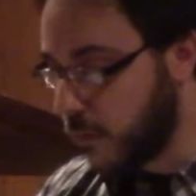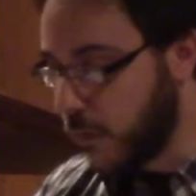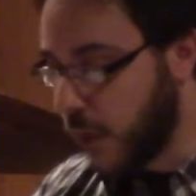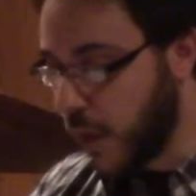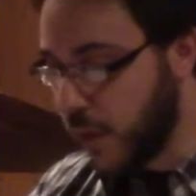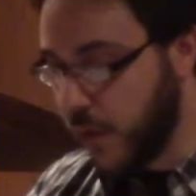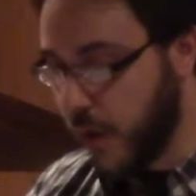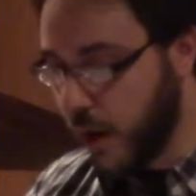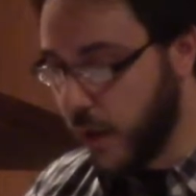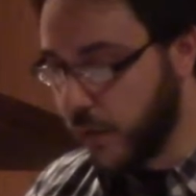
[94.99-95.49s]

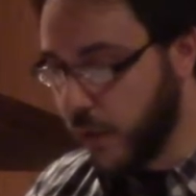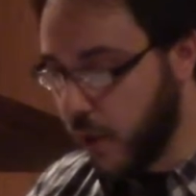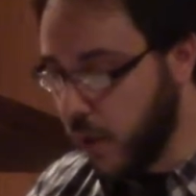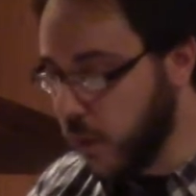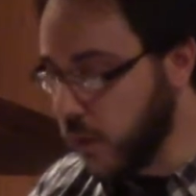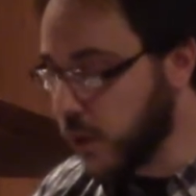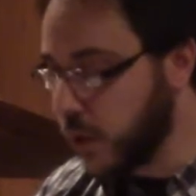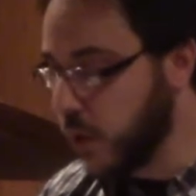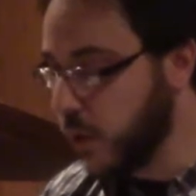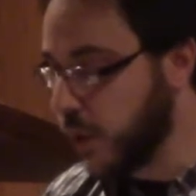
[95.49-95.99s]
there are
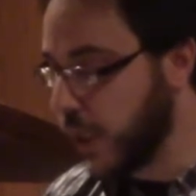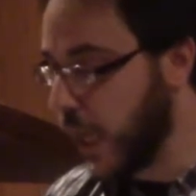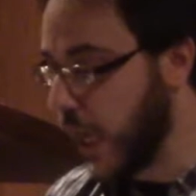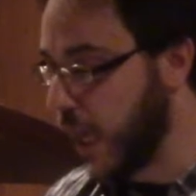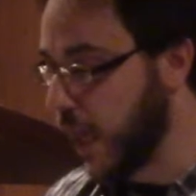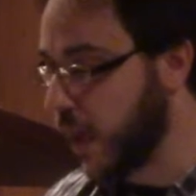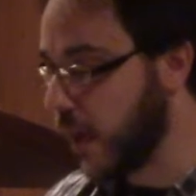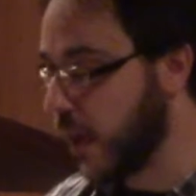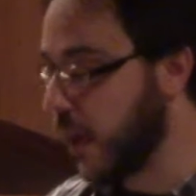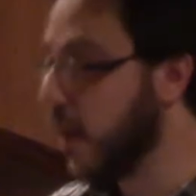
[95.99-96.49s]
those who
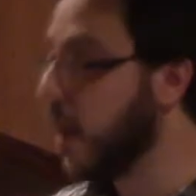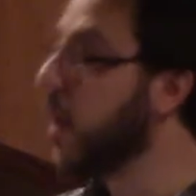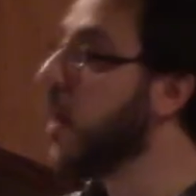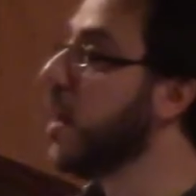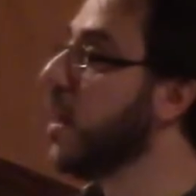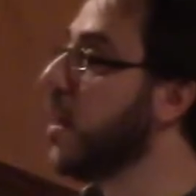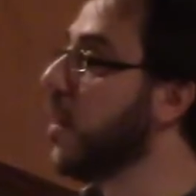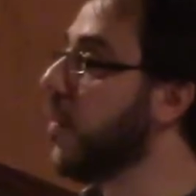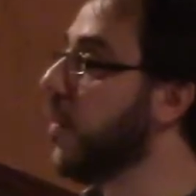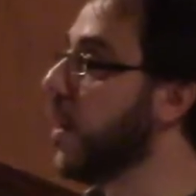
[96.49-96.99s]
take
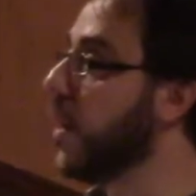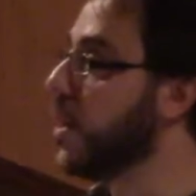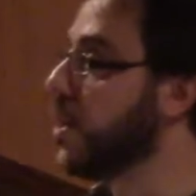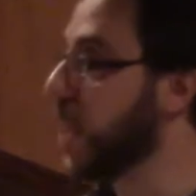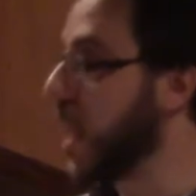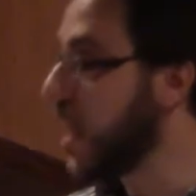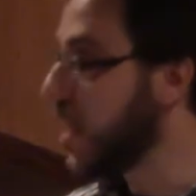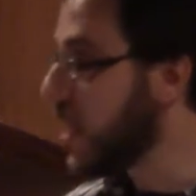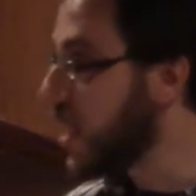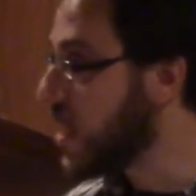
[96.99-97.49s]
the
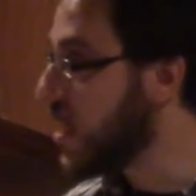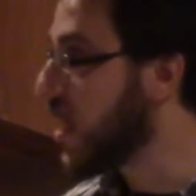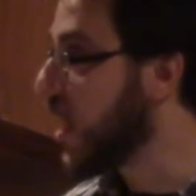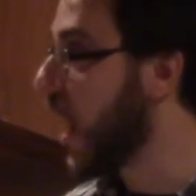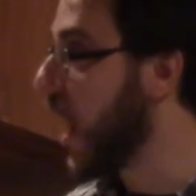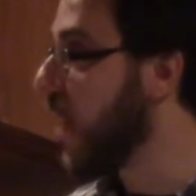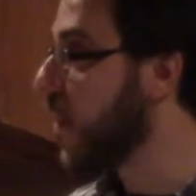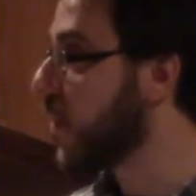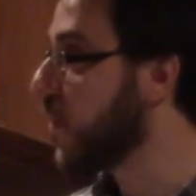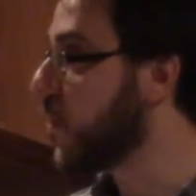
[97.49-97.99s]
Genesis
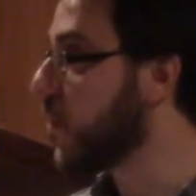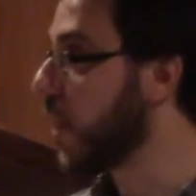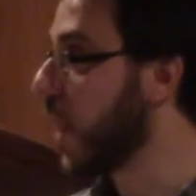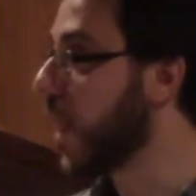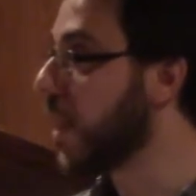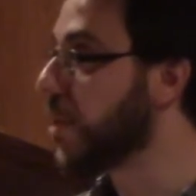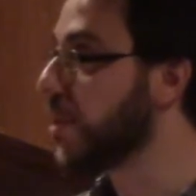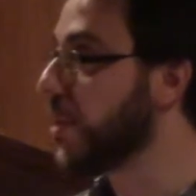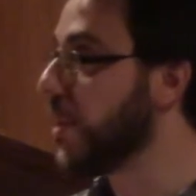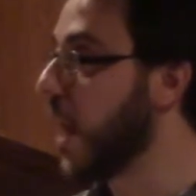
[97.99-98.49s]
account of
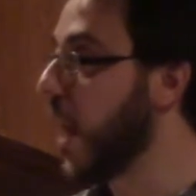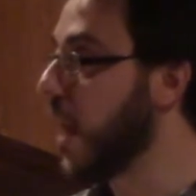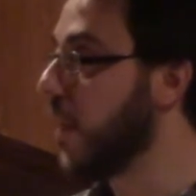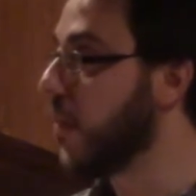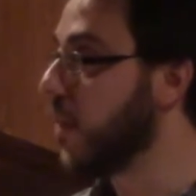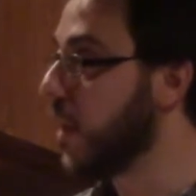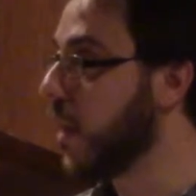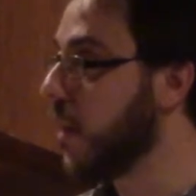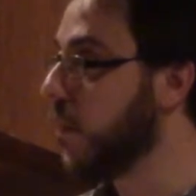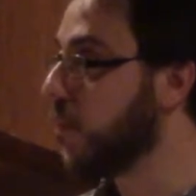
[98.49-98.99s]
creation and
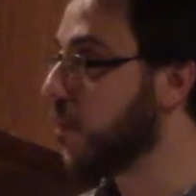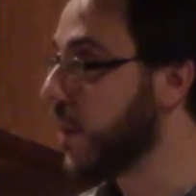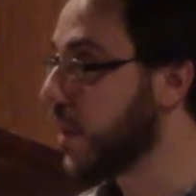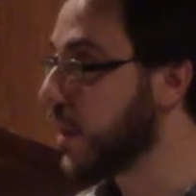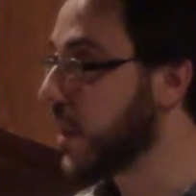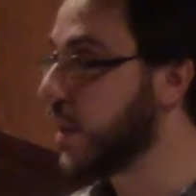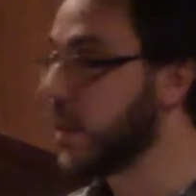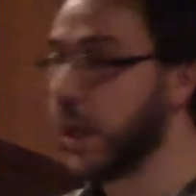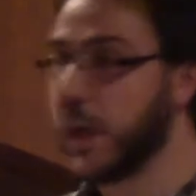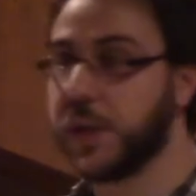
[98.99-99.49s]
the
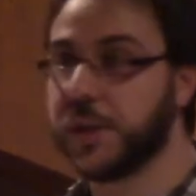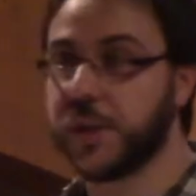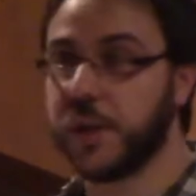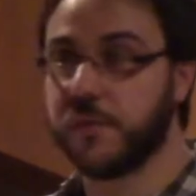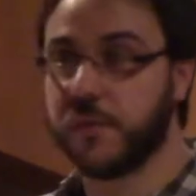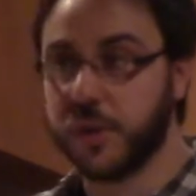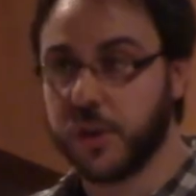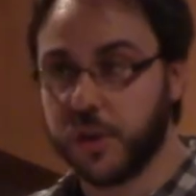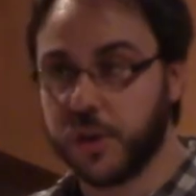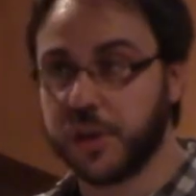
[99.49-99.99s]
presentation
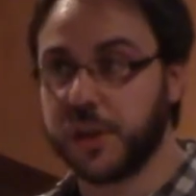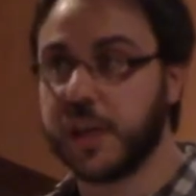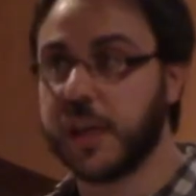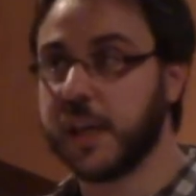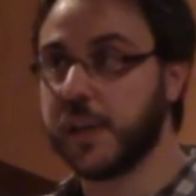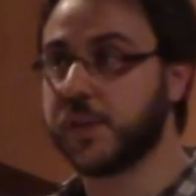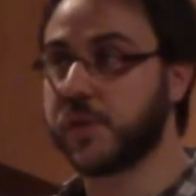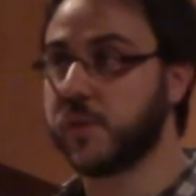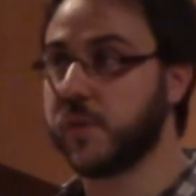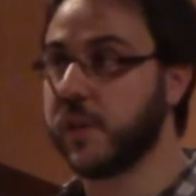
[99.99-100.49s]
of the early
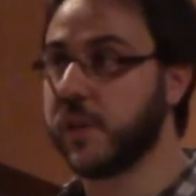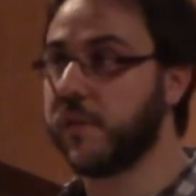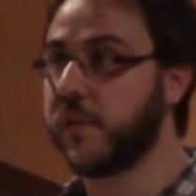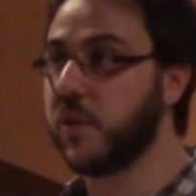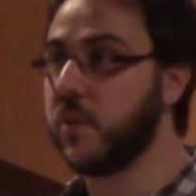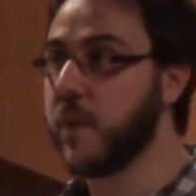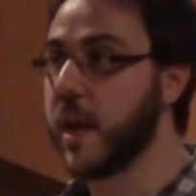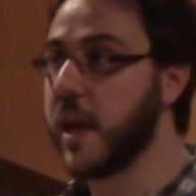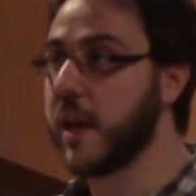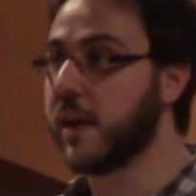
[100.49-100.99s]
history of
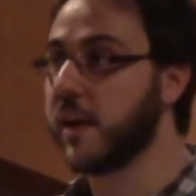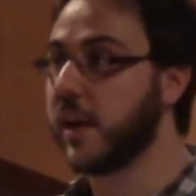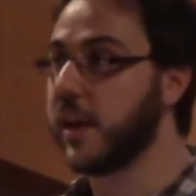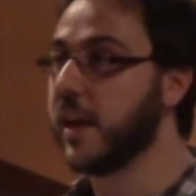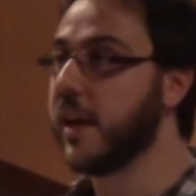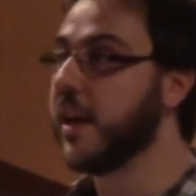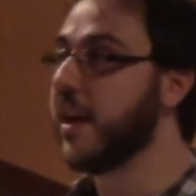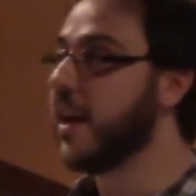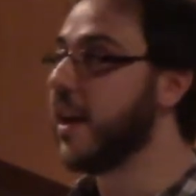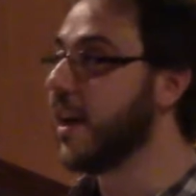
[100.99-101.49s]
humanity
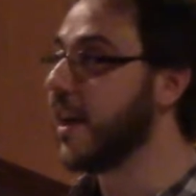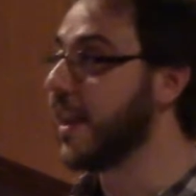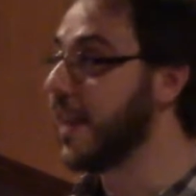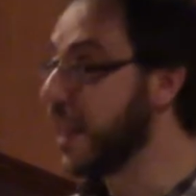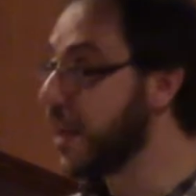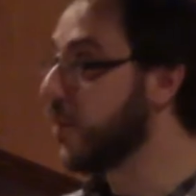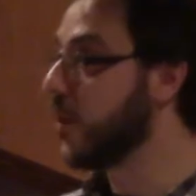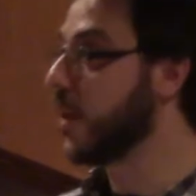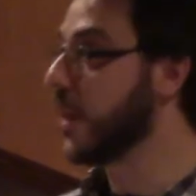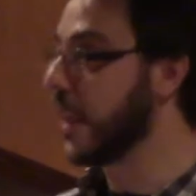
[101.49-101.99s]

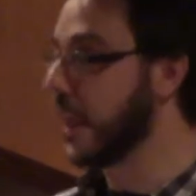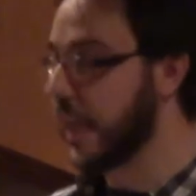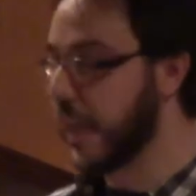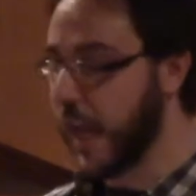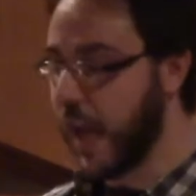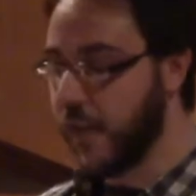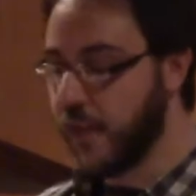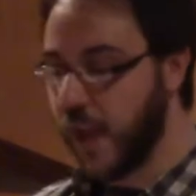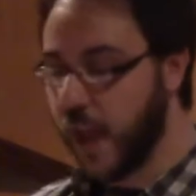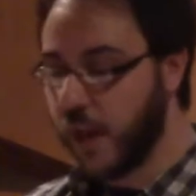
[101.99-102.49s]
literally,
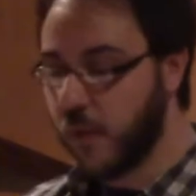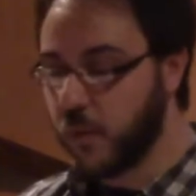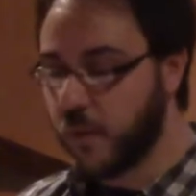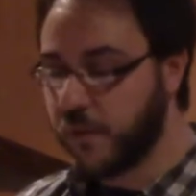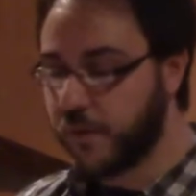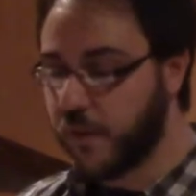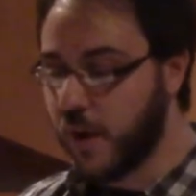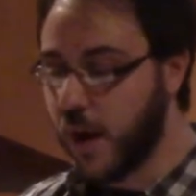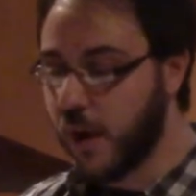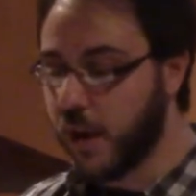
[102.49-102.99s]
and they
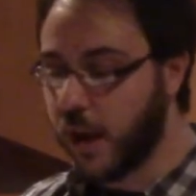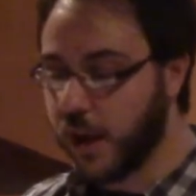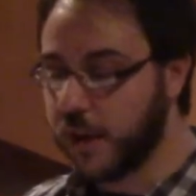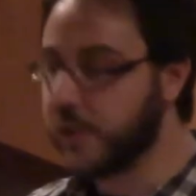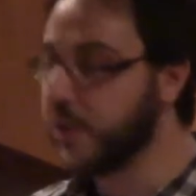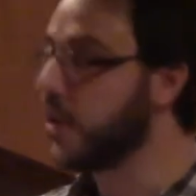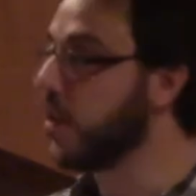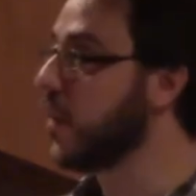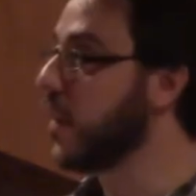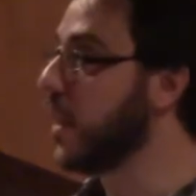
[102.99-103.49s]
would fall
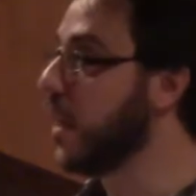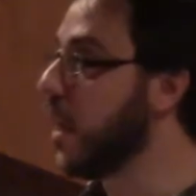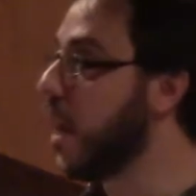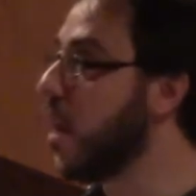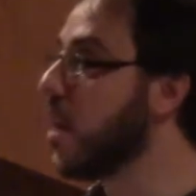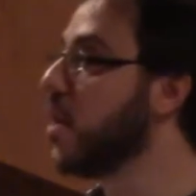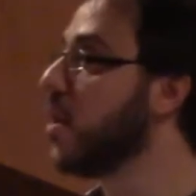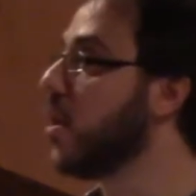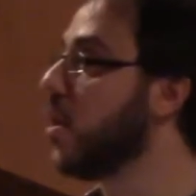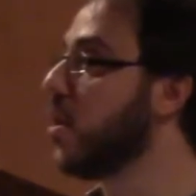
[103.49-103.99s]
under the
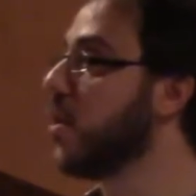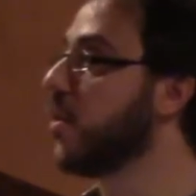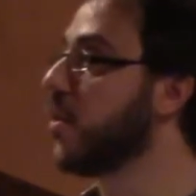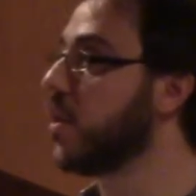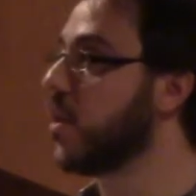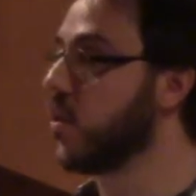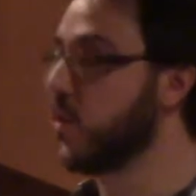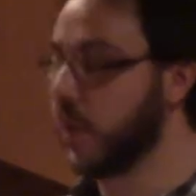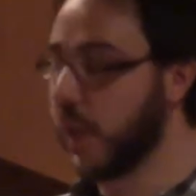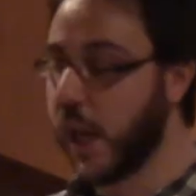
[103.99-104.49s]
young
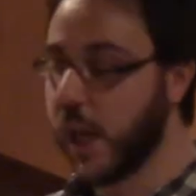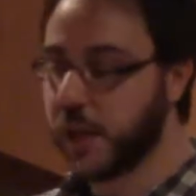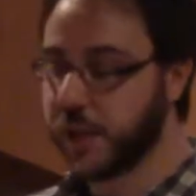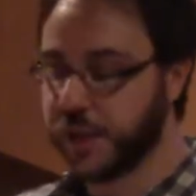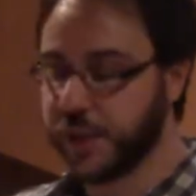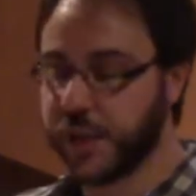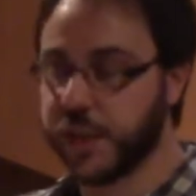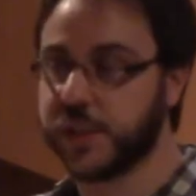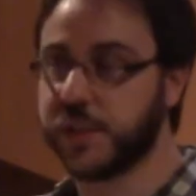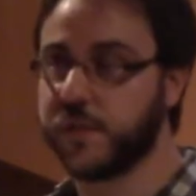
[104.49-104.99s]
earth
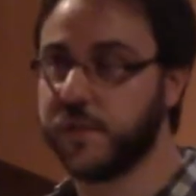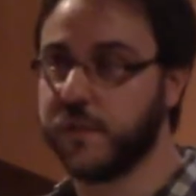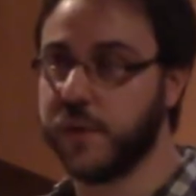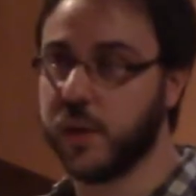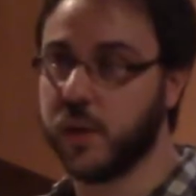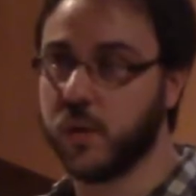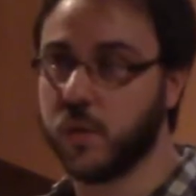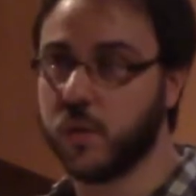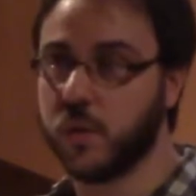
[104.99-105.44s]
creationist view,